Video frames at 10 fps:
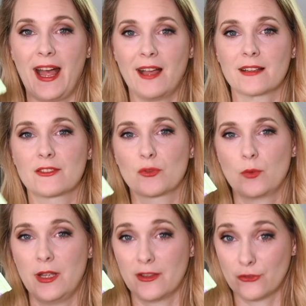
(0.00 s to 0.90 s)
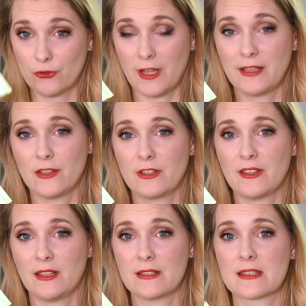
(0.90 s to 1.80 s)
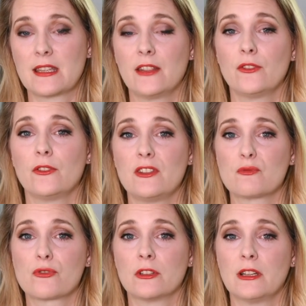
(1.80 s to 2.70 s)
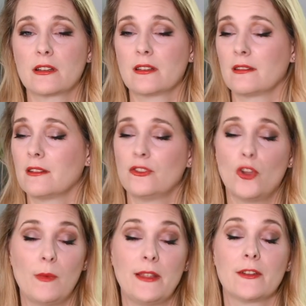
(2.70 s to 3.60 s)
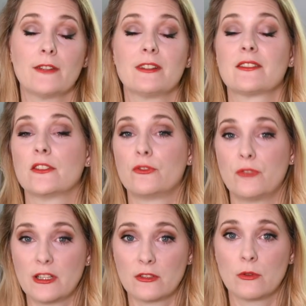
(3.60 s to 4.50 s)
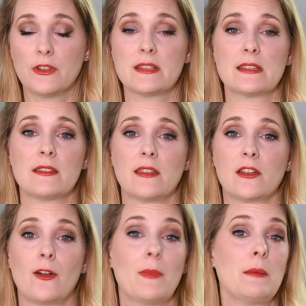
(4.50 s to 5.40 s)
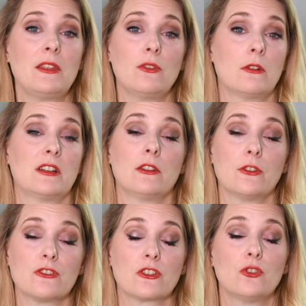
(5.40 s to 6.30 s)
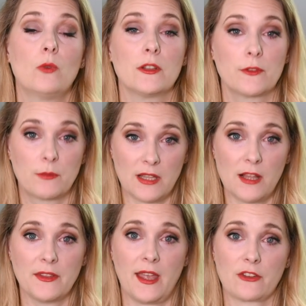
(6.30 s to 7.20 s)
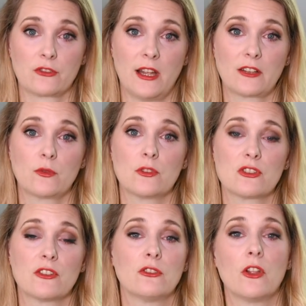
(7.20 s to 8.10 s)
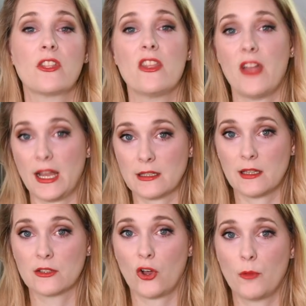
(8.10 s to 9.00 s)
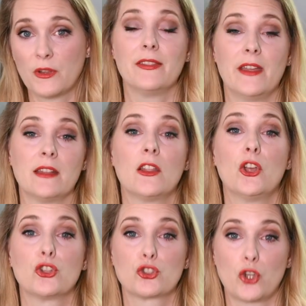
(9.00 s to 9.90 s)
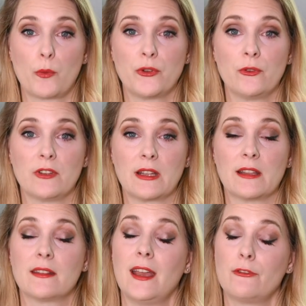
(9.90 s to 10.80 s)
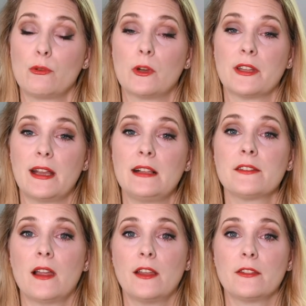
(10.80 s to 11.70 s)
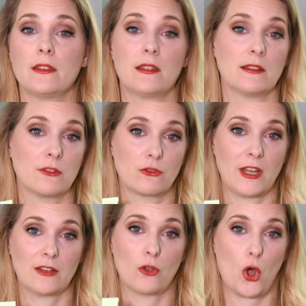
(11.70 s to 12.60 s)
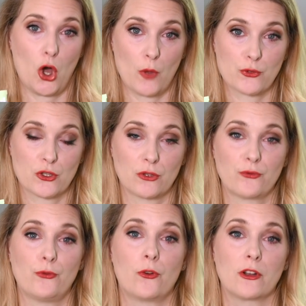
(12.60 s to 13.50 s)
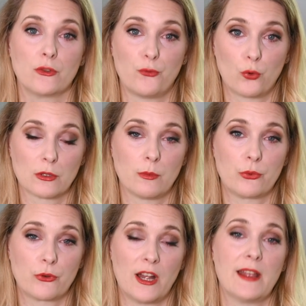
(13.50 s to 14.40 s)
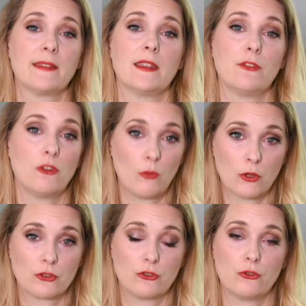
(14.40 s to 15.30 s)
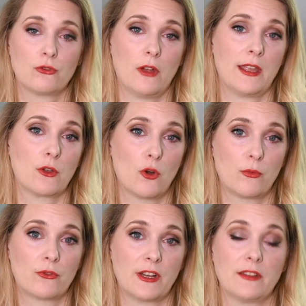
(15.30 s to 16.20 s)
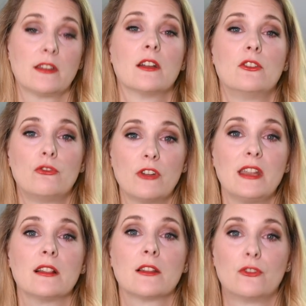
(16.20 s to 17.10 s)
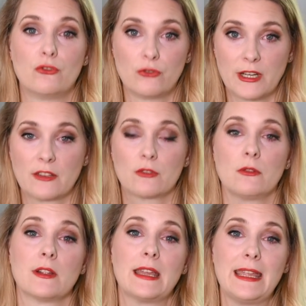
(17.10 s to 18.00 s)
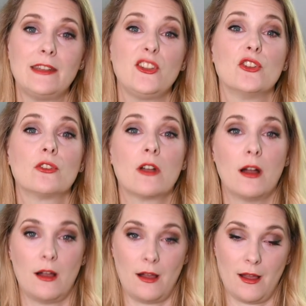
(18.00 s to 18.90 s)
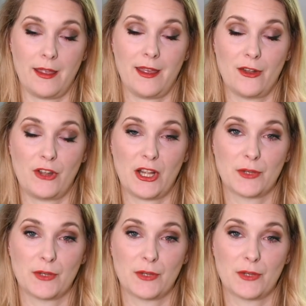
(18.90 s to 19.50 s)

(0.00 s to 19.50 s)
react with dry and irritated skin to this product, no matter if it's the retinol that's in there or maybe you are allergic to one of the plant extracts, which is not that uncommon, then stop using it. Everyone else, I think it's a great option for an affordable price if you want to try incorporating real retinol in your eye area.